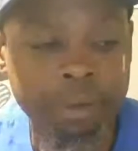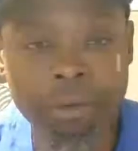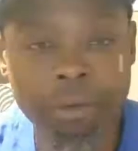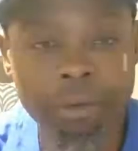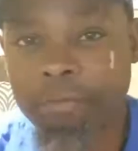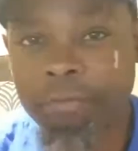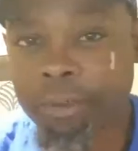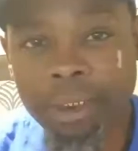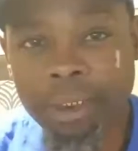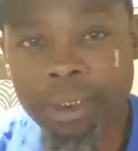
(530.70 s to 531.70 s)
figure
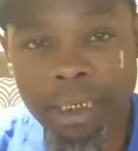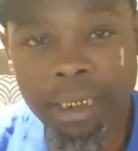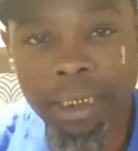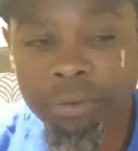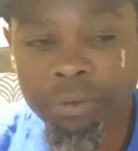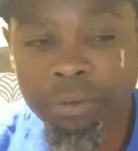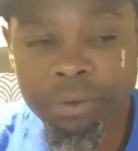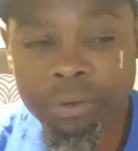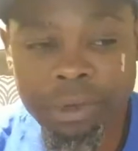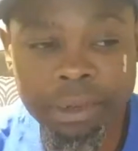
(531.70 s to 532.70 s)
out how to do it.
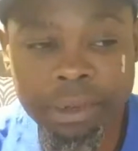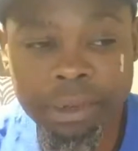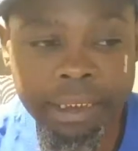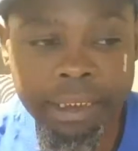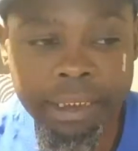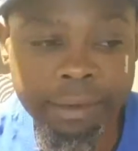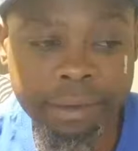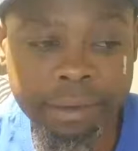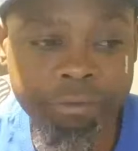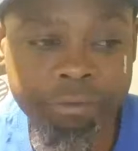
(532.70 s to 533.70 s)
And
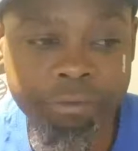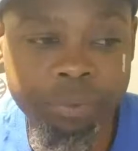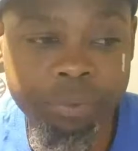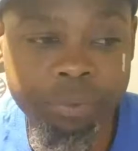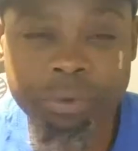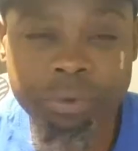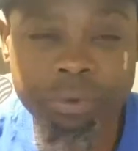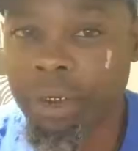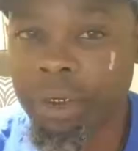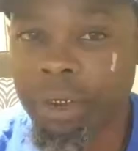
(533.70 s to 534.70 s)
if you using
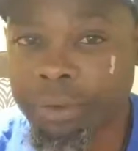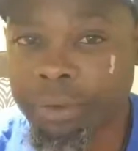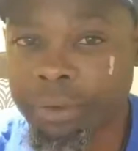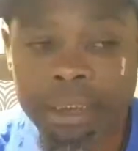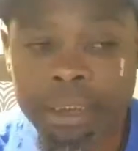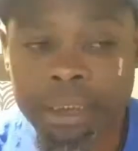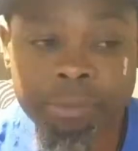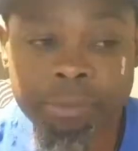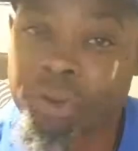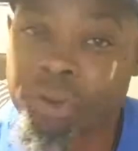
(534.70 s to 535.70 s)
your earned
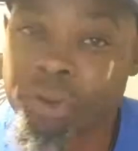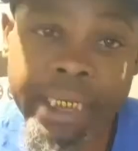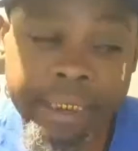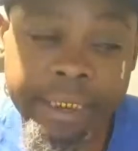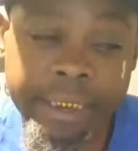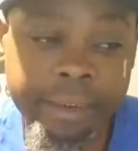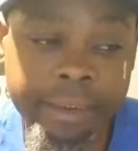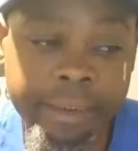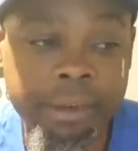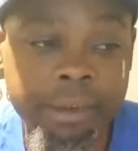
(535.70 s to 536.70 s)
income, which you
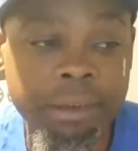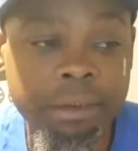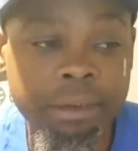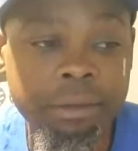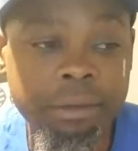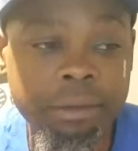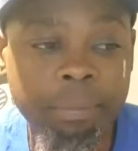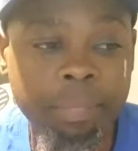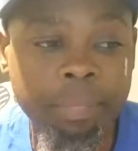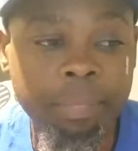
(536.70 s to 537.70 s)
can,
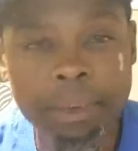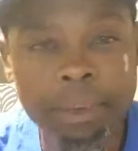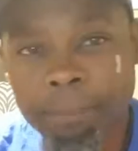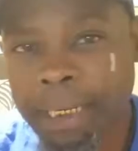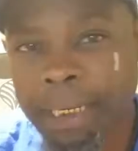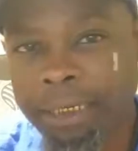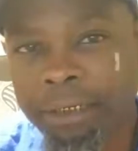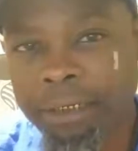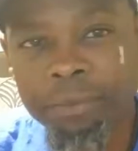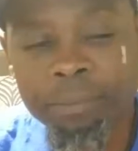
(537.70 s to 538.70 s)
cut back
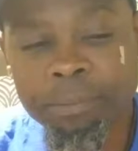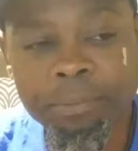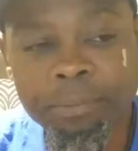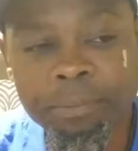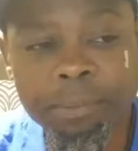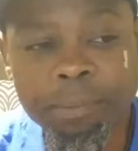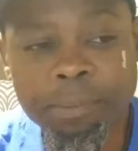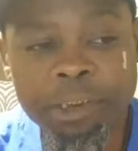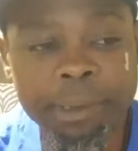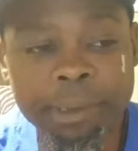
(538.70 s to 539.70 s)
on some some
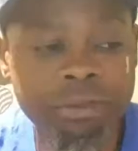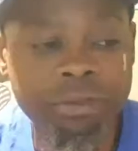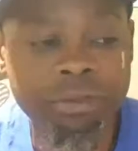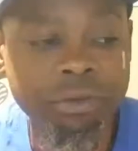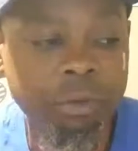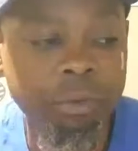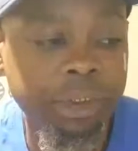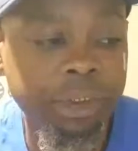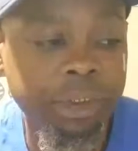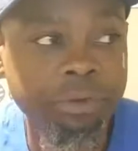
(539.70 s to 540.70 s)
expenses. You know,
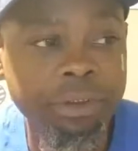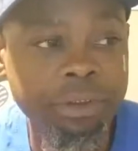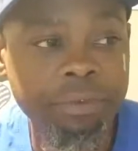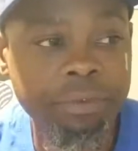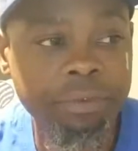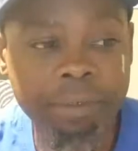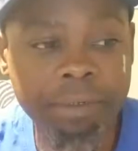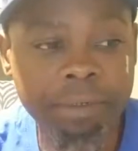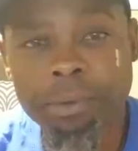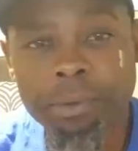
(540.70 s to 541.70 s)
get yourself
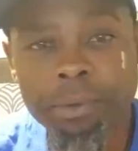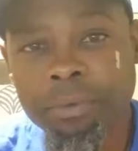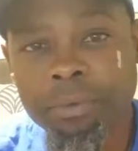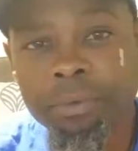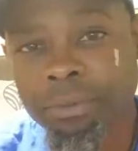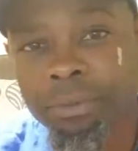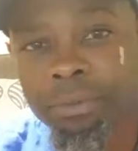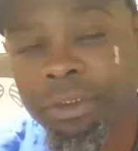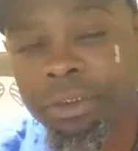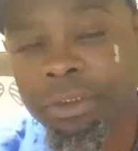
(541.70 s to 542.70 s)
comfortable, get
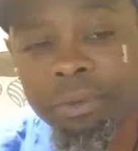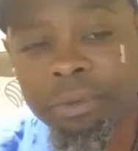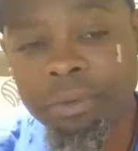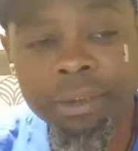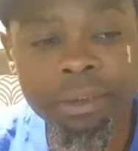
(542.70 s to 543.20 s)
yourself ready